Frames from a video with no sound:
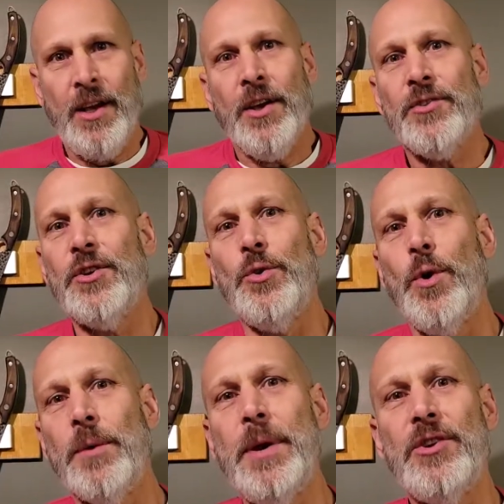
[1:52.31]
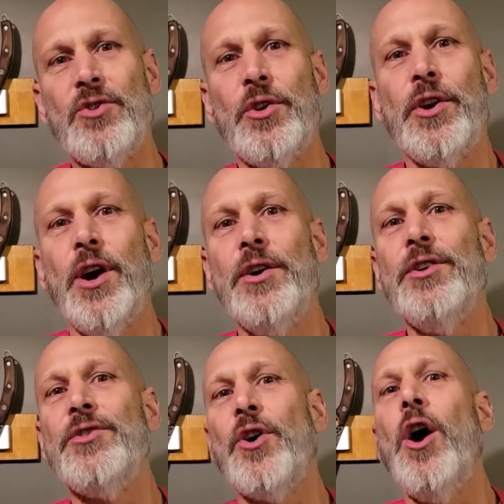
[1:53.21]
So you want to make sure your
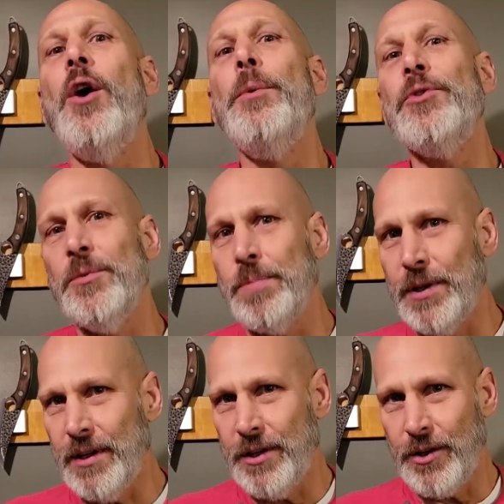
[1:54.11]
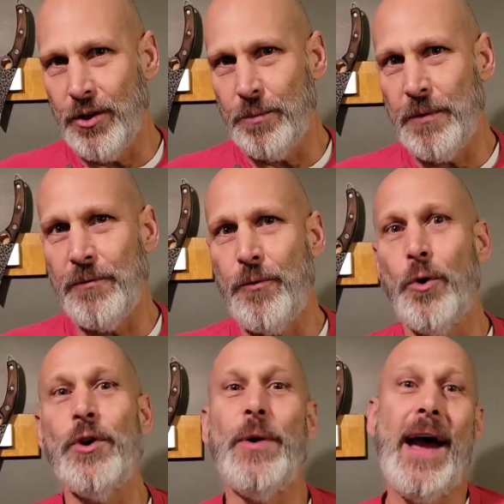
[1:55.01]
onions are almost completely cooked before
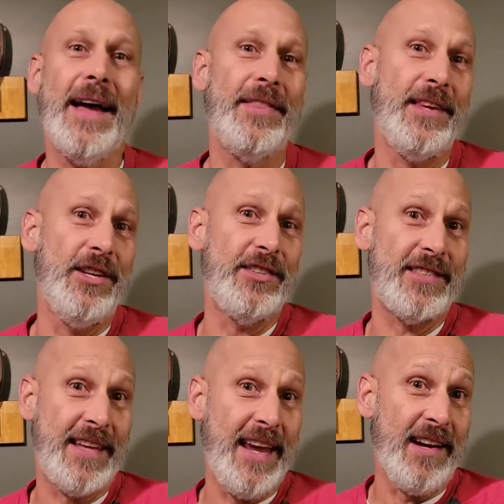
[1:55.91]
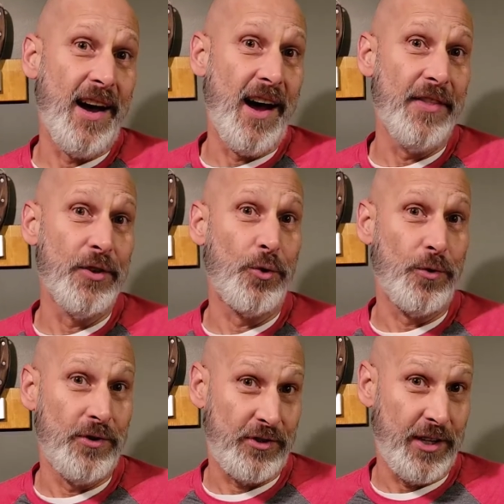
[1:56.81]
you add the steak on the
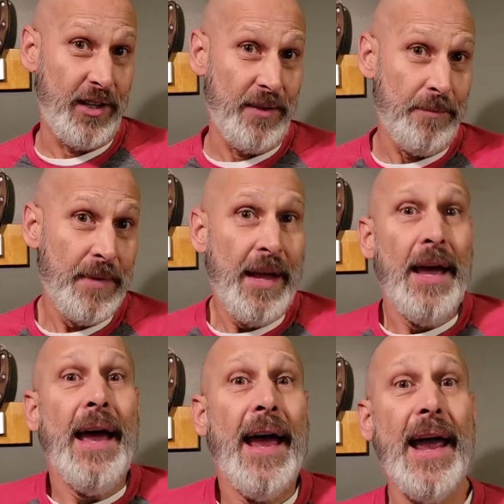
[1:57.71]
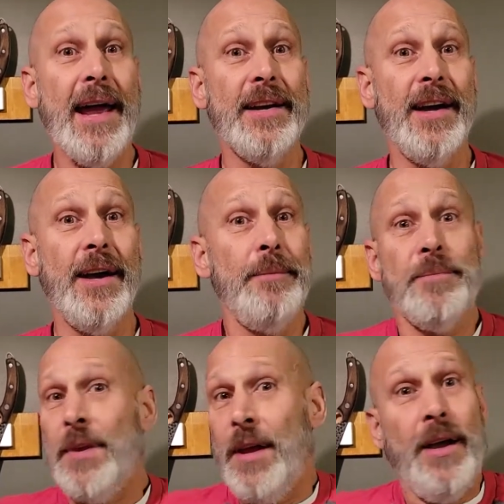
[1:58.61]
skillet. And,
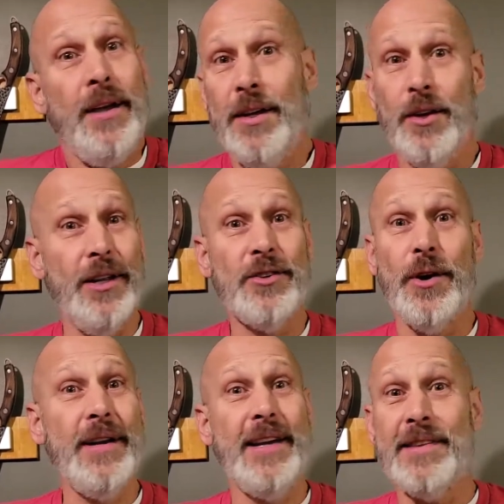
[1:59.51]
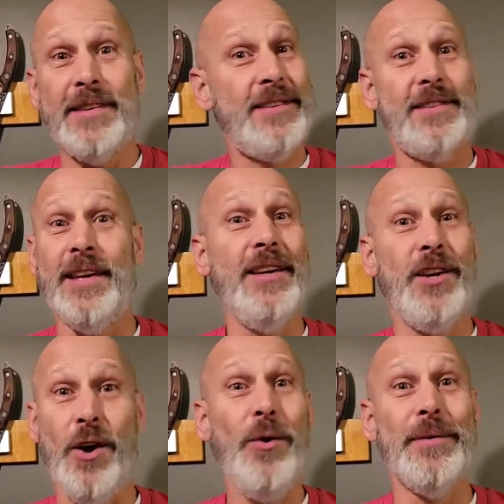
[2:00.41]
let's go ahead and get this thing
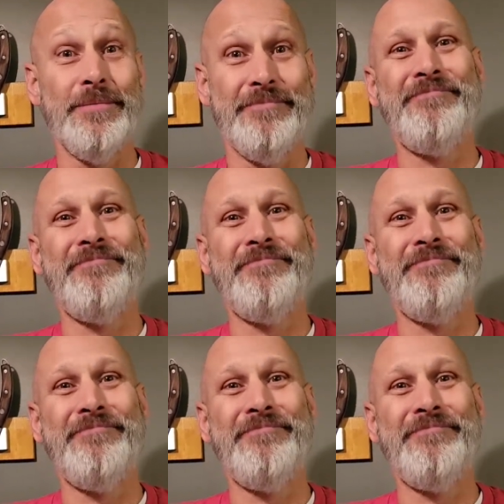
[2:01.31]
going.